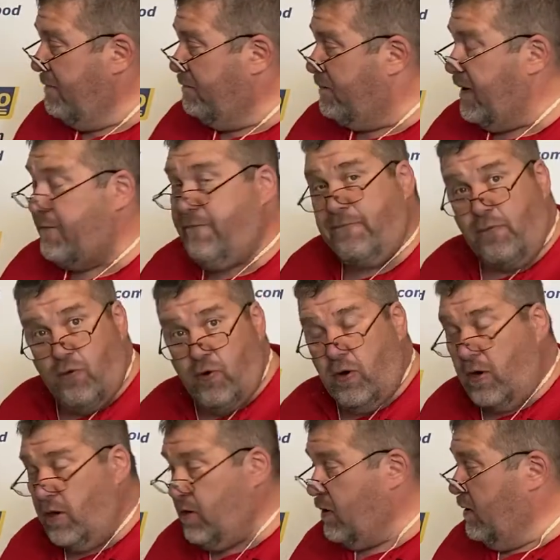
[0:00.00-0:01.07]

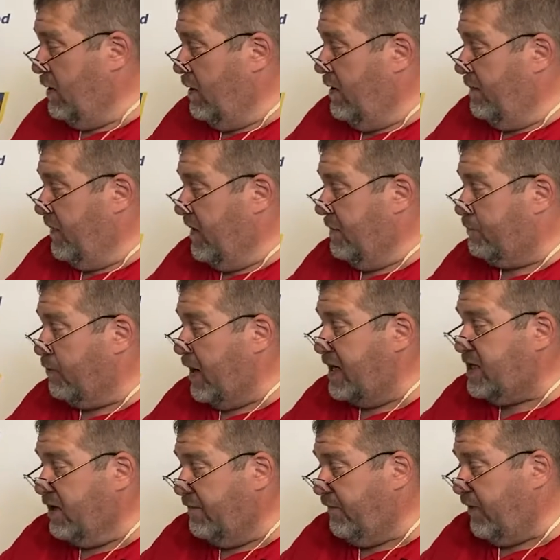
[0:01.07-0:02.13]
before the
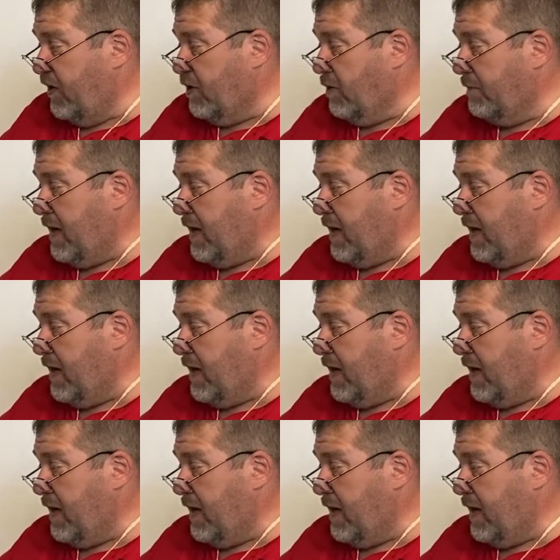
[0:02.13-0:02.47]
price on a vehicle